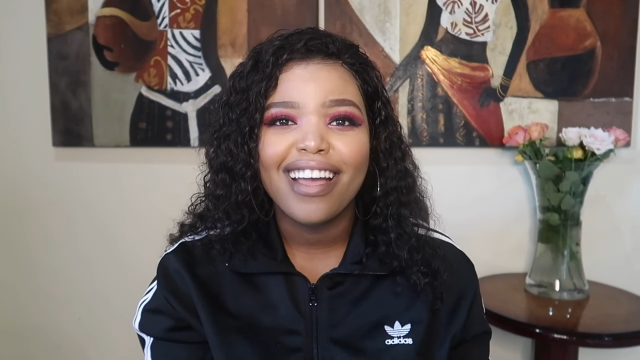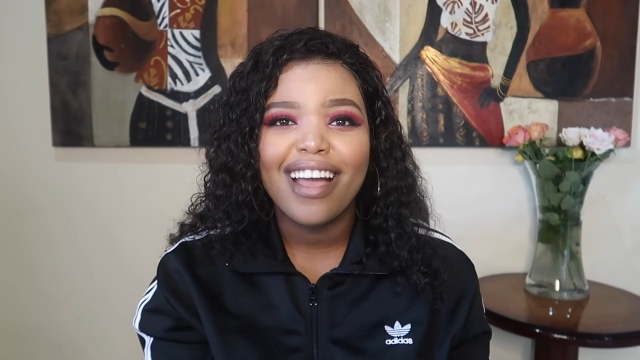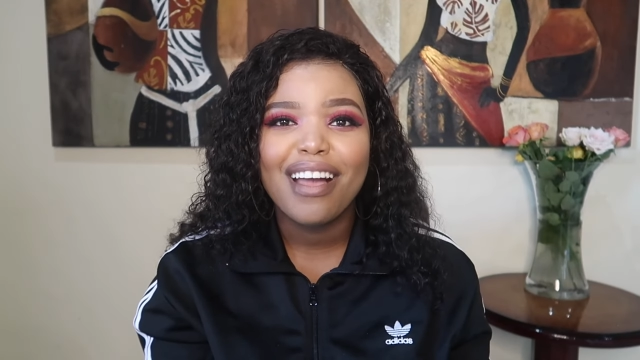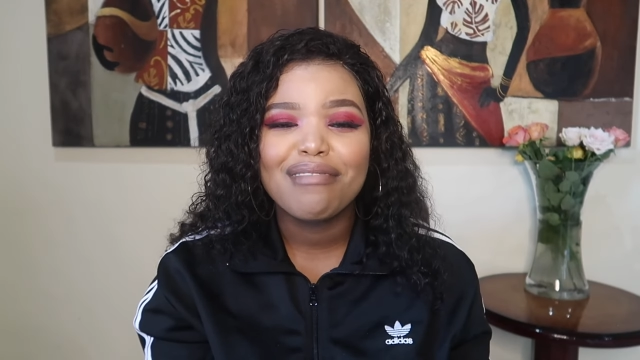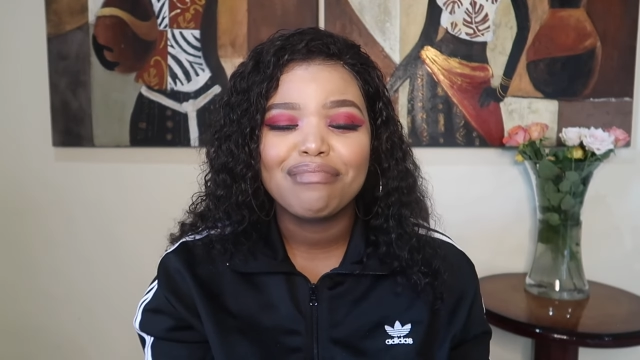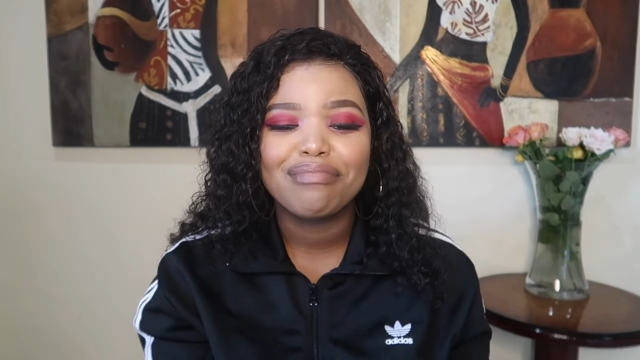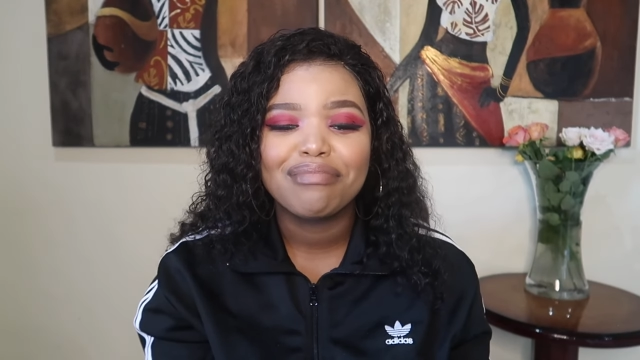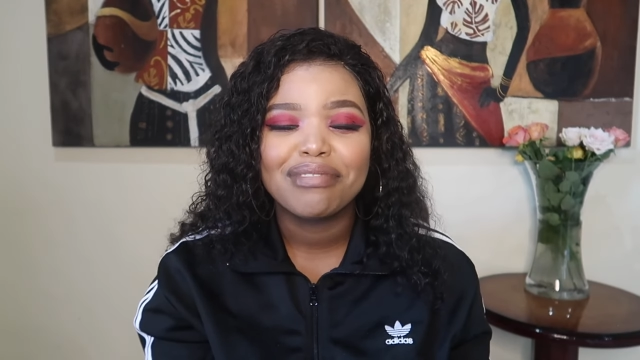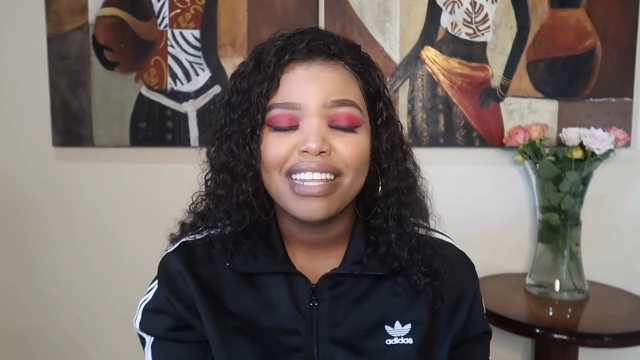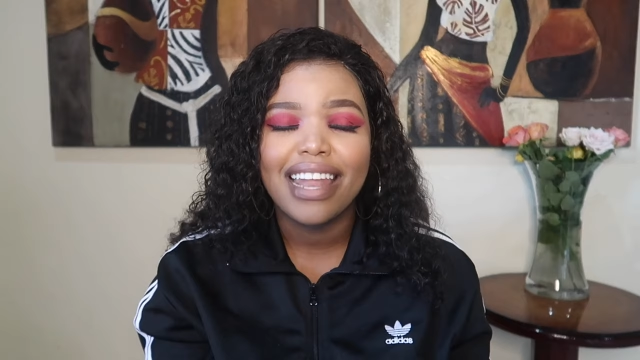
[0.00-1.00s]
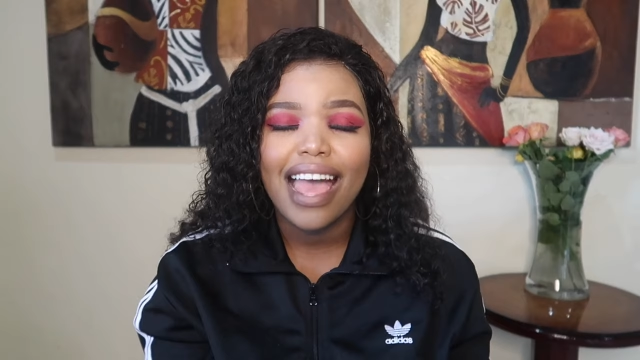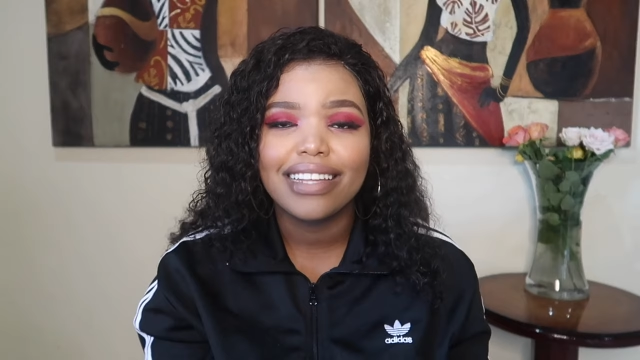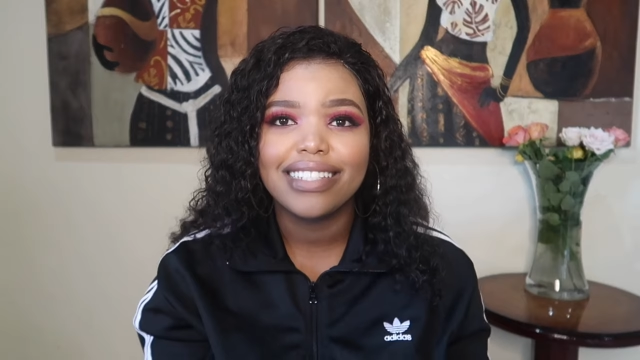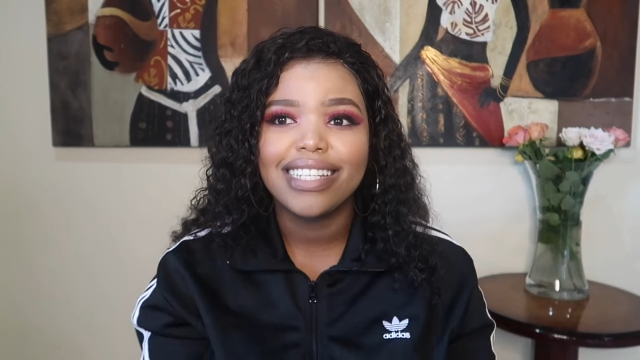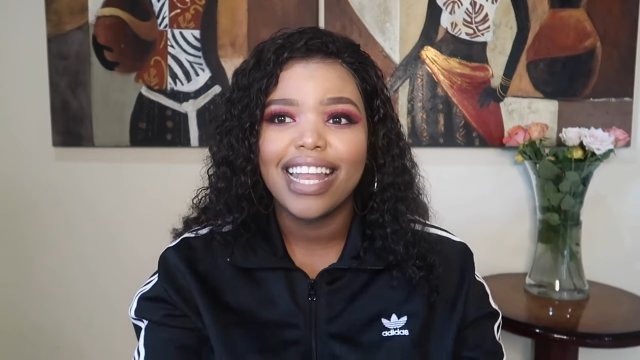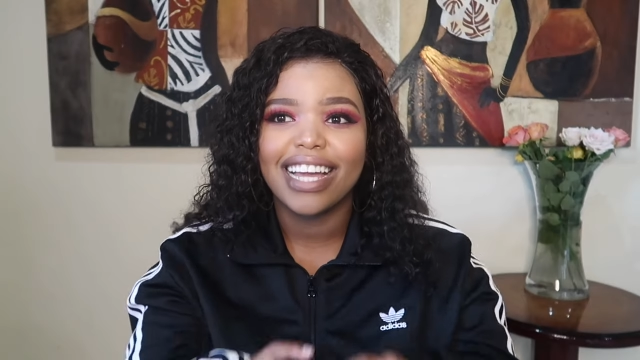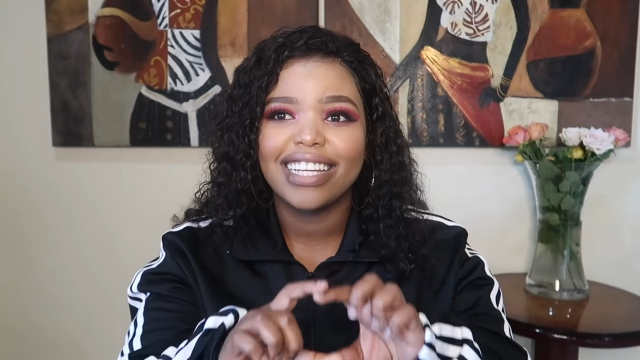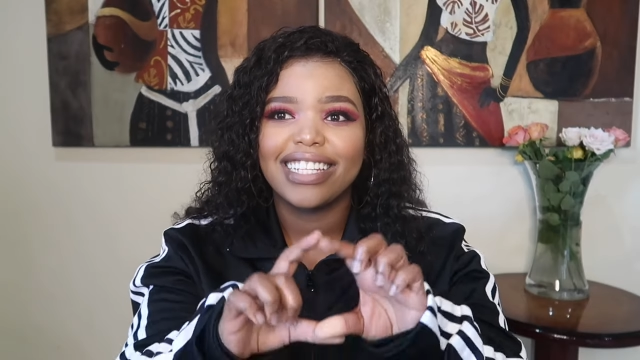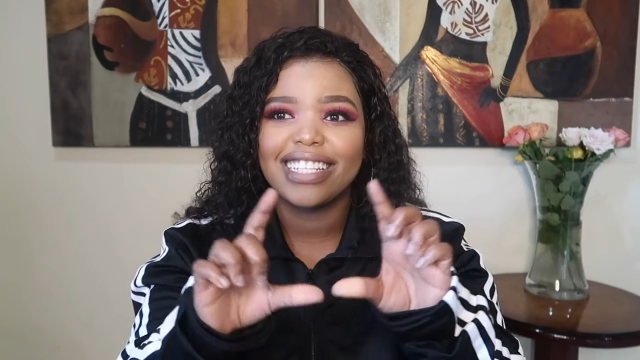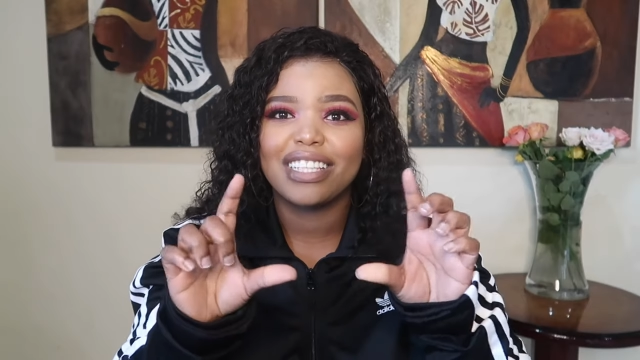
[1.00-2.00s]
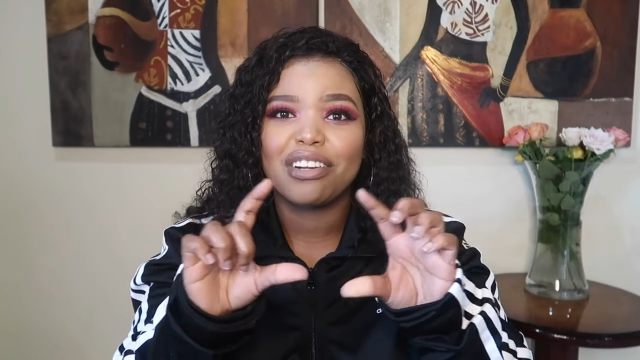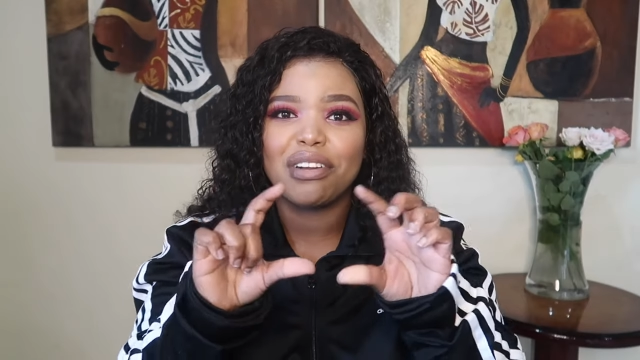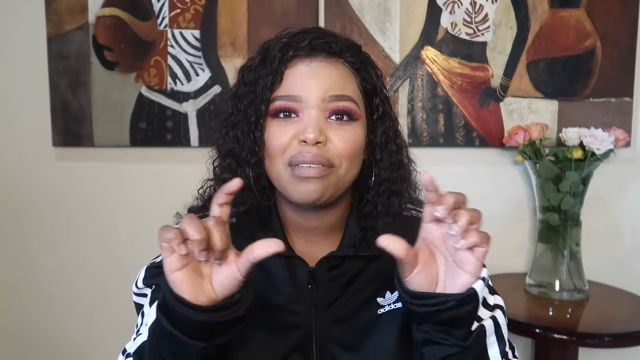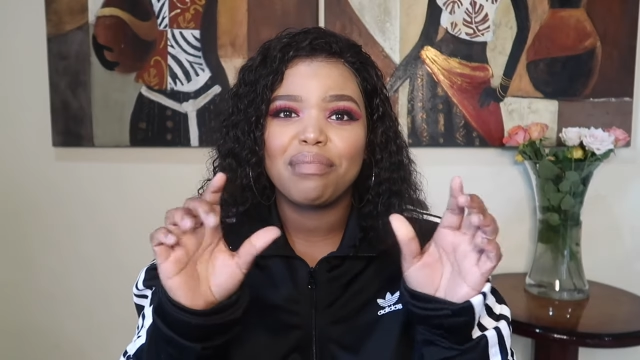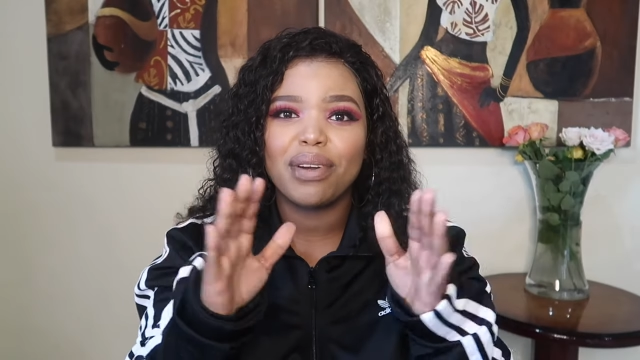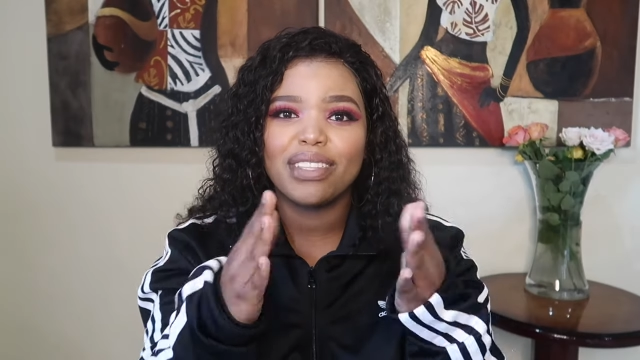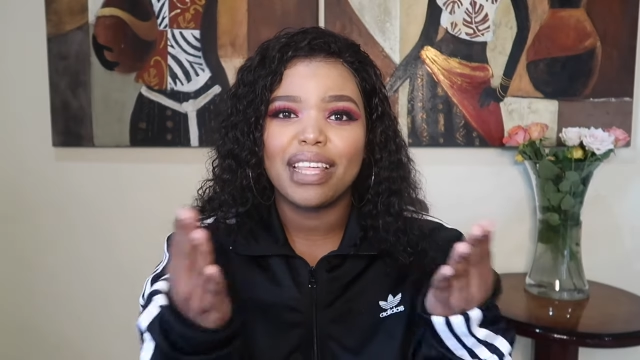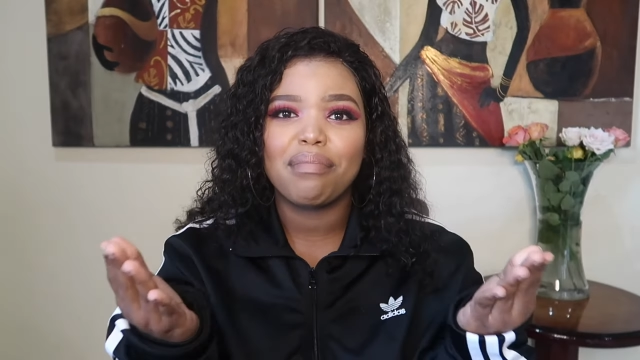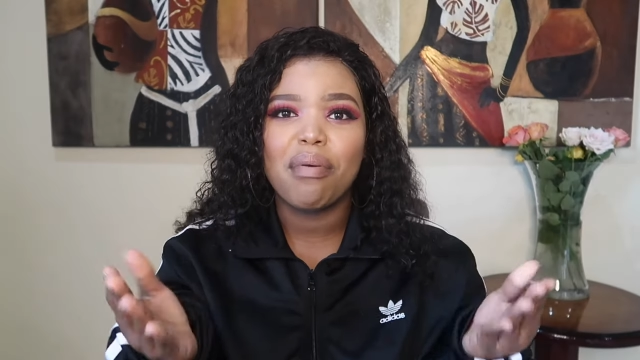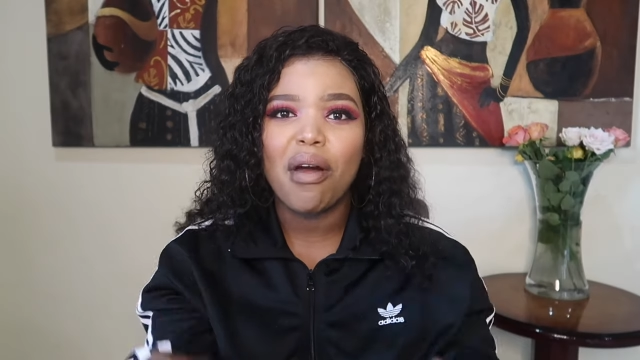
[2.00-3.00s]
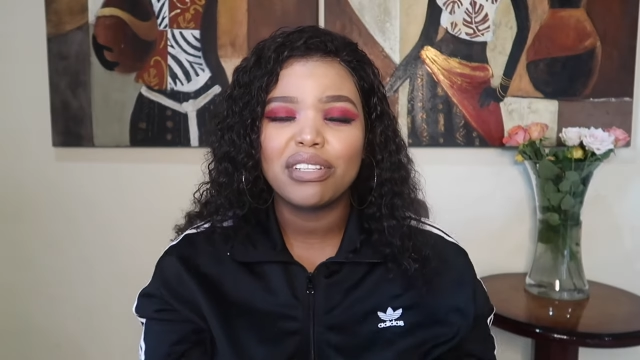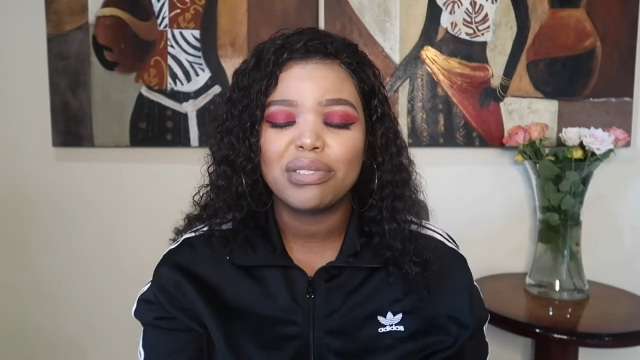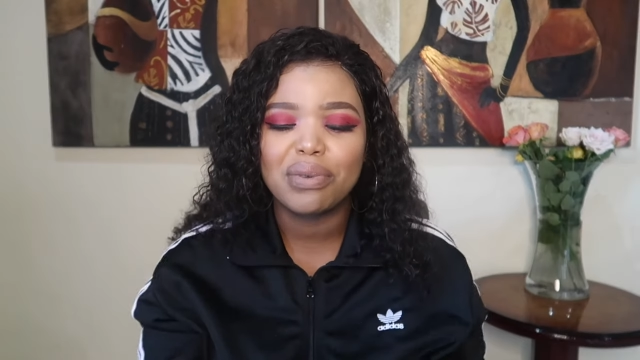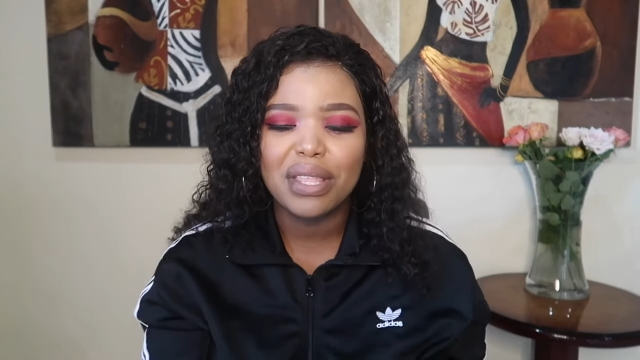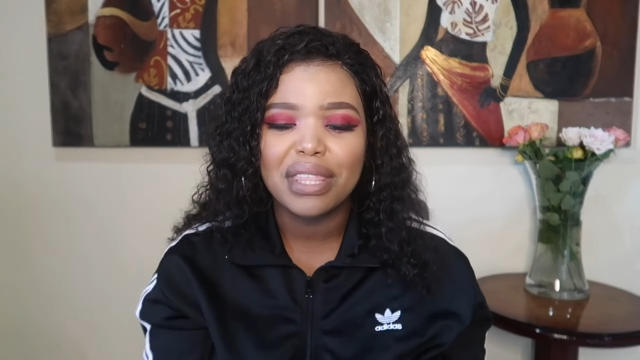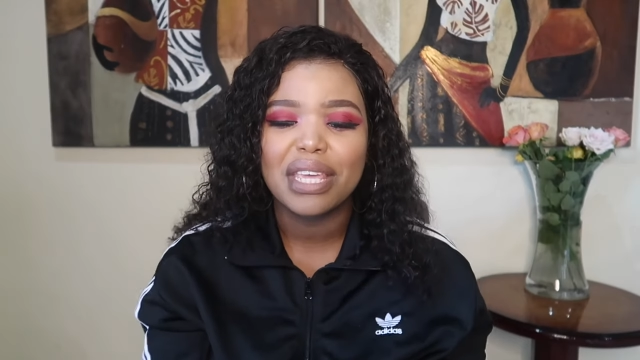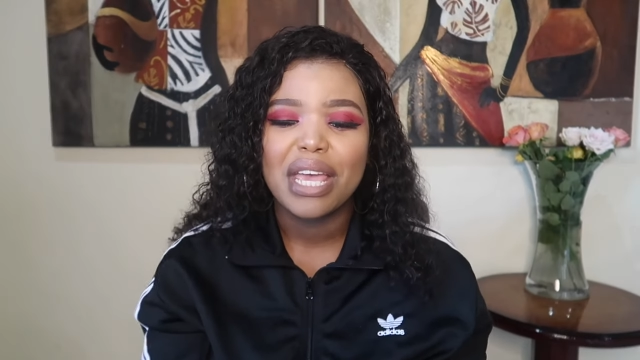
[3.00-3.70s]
an ID, like the green book, that part with